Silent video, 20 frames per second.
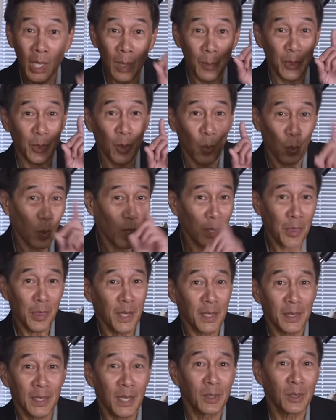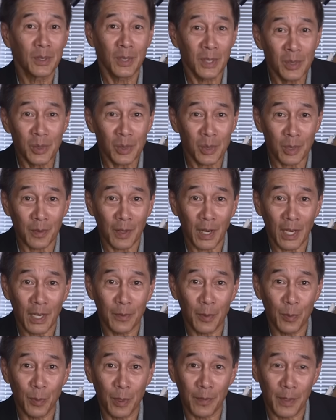But the one thing that did survive
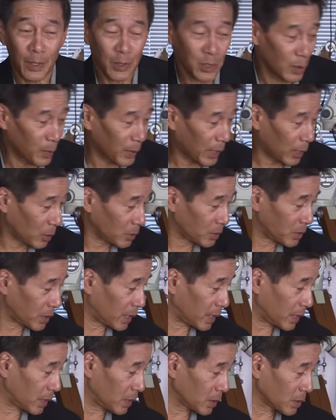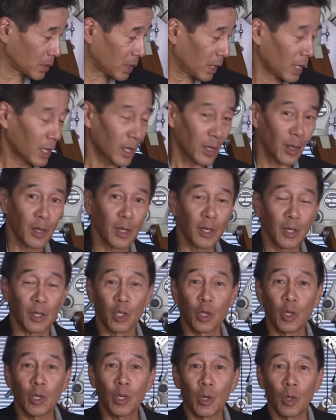from the Vixen mounts is the
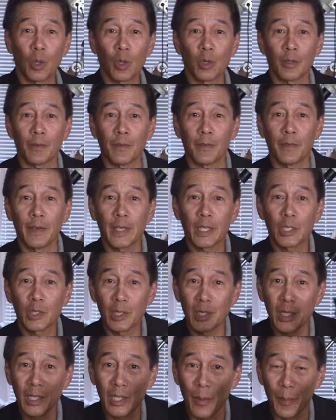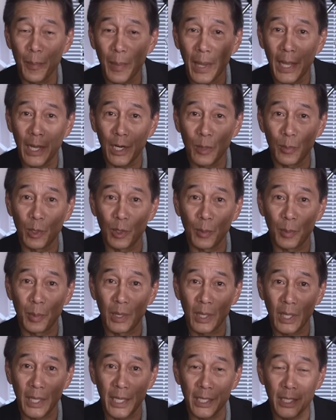good old Vixen compatible
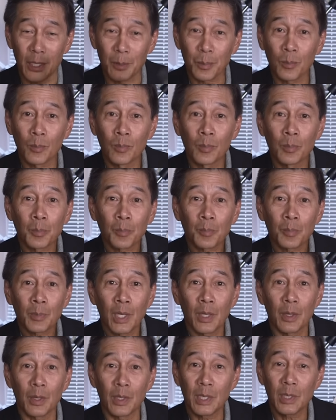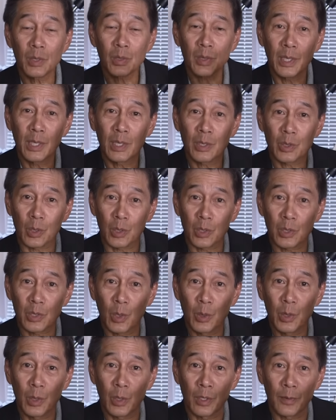plate. These things are so
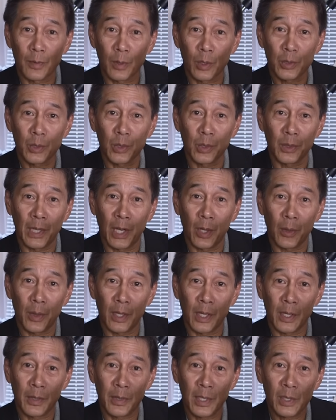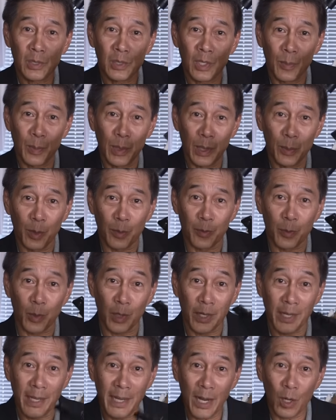universal now that I think some people
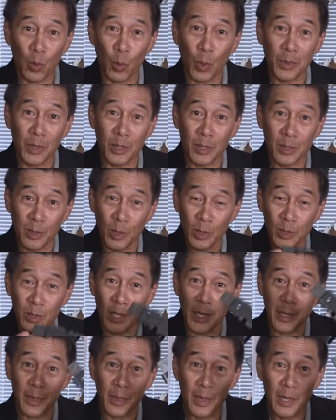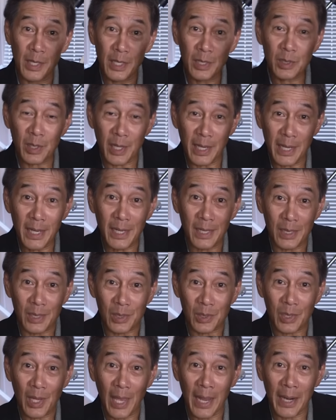forget what this looks like. This
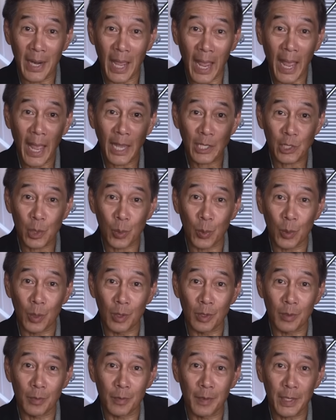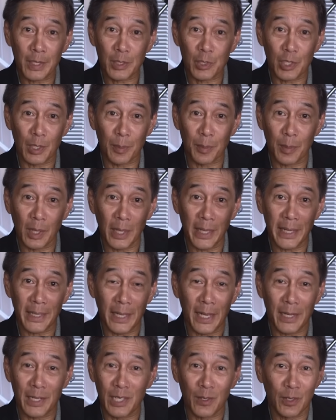is an actual Vixen plate
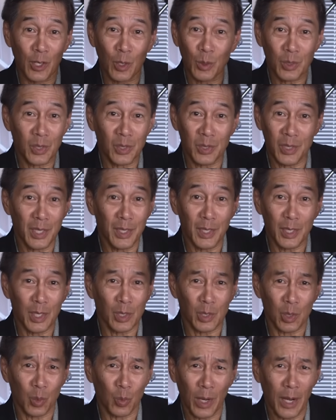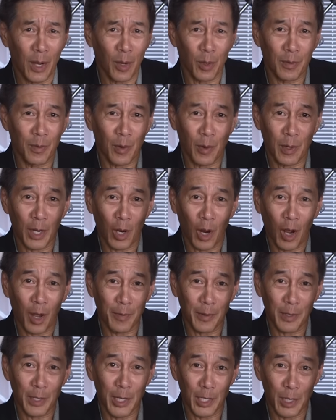and you don't see these around very
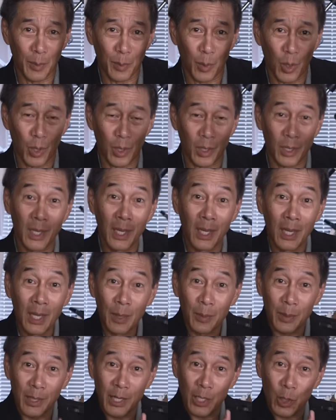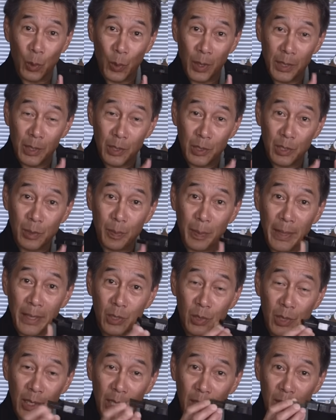often anymore. But anyway, this
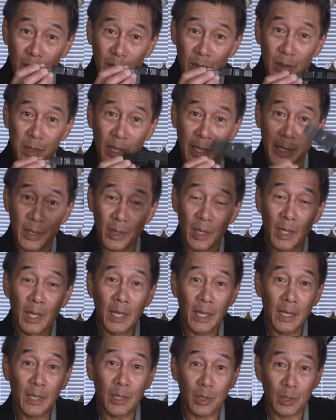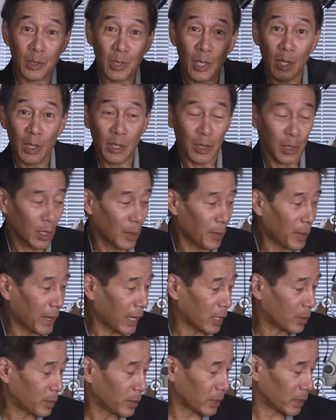spacing and this length is the
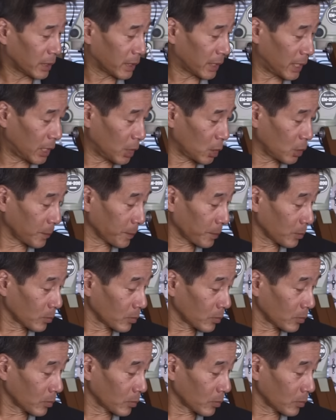compatibility here.